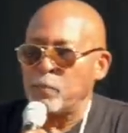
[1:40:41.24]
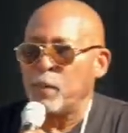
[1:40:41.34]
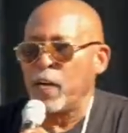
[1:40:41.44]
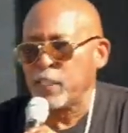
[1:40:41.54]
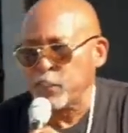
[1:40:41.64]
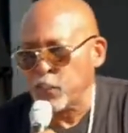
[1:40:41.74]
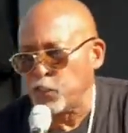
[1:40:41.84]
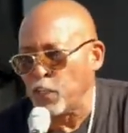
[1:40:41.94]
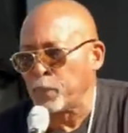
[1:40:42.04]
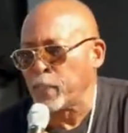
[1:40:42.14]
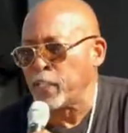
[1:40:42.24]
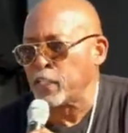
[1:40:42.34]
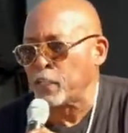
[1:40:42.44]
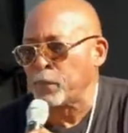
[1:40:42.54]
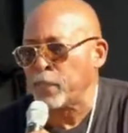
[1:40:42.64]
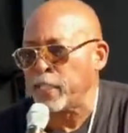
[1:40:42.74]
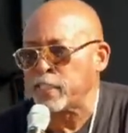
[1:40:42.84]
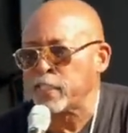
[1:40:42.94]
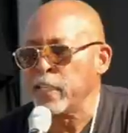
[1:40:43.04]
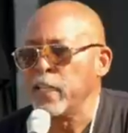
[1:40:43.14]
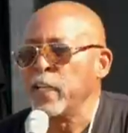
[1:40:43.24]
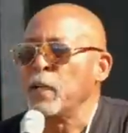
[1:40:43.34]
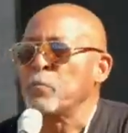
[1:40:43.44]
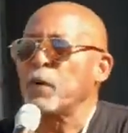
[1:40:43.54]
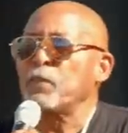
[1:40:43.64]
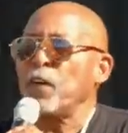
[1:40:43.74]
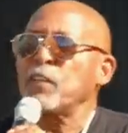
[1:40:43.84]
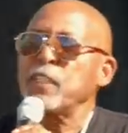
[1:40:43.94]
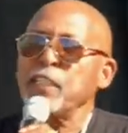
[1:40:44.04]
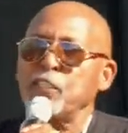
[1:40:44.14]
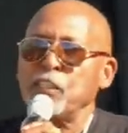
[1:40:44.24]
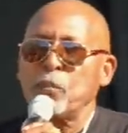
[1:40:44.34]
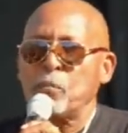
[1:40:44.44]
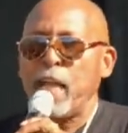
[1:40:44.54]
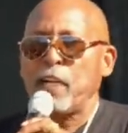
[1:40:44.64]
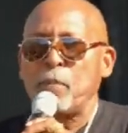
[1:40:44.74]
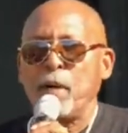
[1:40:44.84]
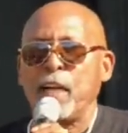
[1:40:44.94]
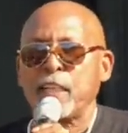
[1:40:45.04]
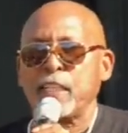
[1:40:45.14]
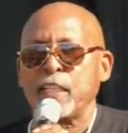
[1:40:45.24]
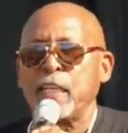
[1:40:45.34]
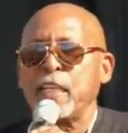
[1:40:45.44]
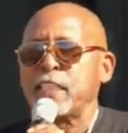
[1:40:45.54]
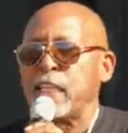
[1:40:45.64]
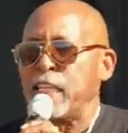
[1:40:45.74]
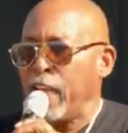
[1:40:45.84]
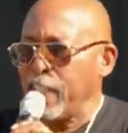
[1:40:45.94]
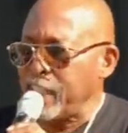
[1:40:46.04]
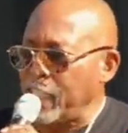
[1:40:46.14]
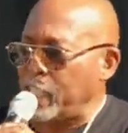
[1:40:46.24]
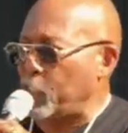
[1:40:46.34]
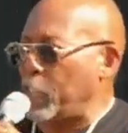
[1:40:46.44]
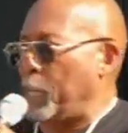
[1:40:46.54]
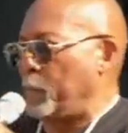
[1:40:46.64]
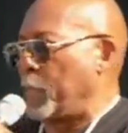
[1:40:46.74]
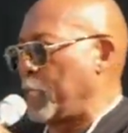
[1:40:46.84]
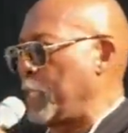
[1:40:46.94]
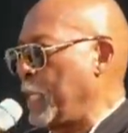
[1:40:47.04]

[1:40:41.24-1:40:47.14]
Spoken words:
America is a geopolitical place. But foundational Black American is an ethnic statement.